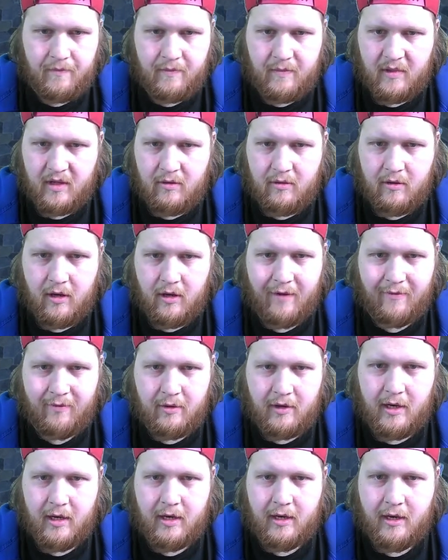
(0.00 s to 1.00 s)
Go on, everyone
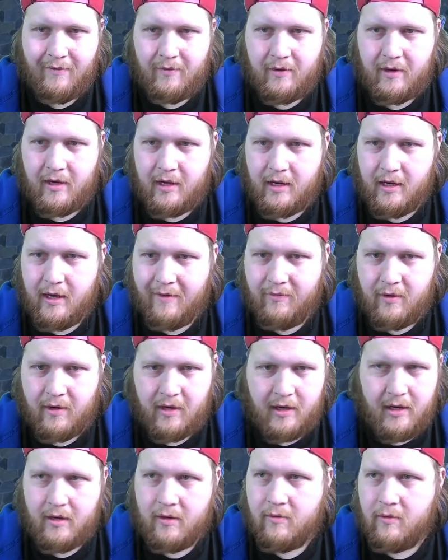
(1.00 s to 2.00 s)
get in. Everyone get in. Everyone get
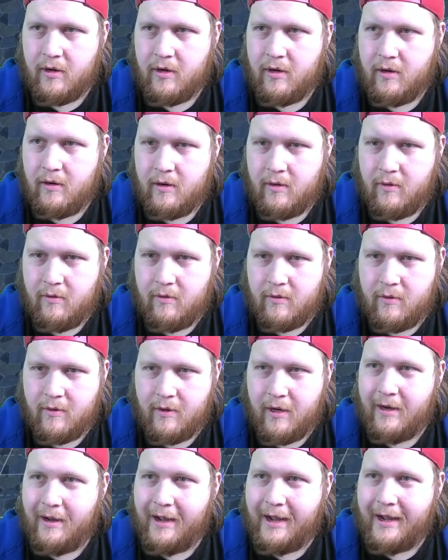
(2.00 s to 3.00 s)
in. Go on. Go on, go on.
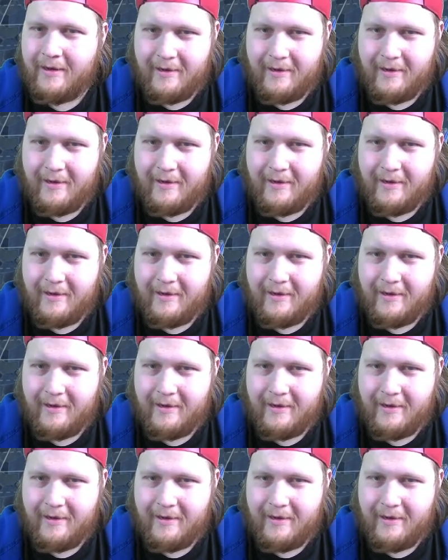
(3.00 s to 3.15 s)
Ah!